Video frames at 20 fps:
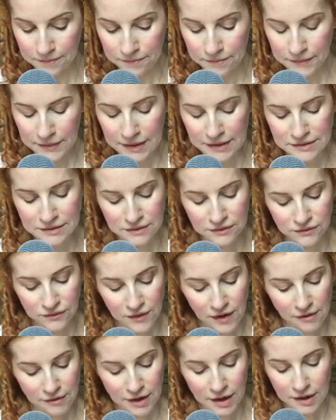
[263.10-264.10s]
It is
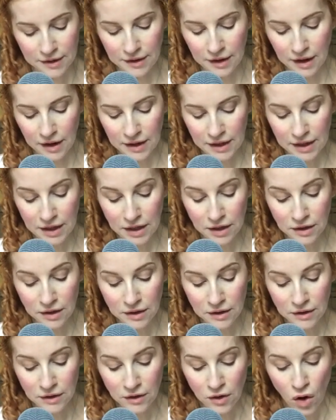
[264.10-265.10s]
very unlucky,
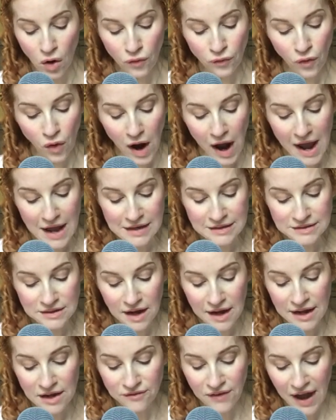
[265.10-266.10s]
for as
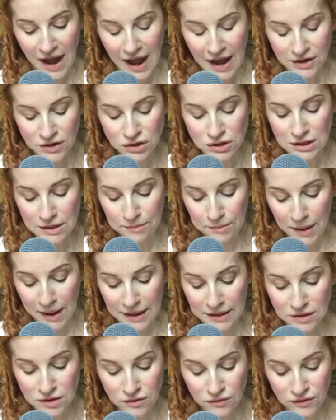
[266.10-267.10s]
I have actually
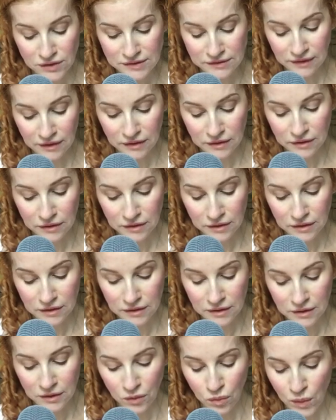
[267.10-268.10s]
paid the visit,
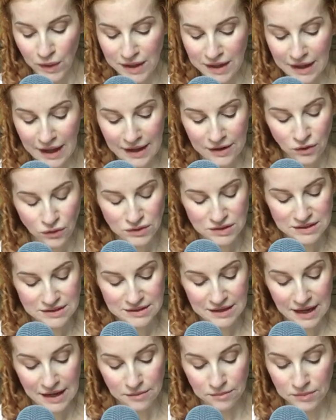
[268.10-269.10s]
we cannot
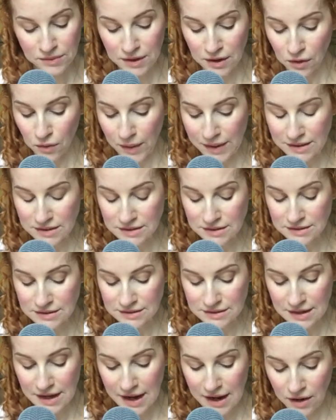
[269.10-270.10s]
escape the
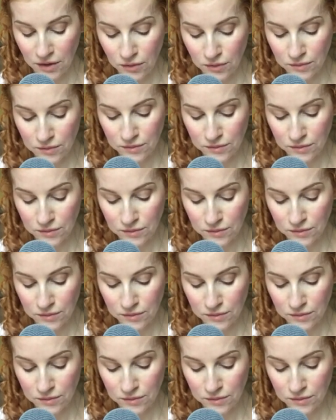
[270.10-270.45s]
acquaintance now."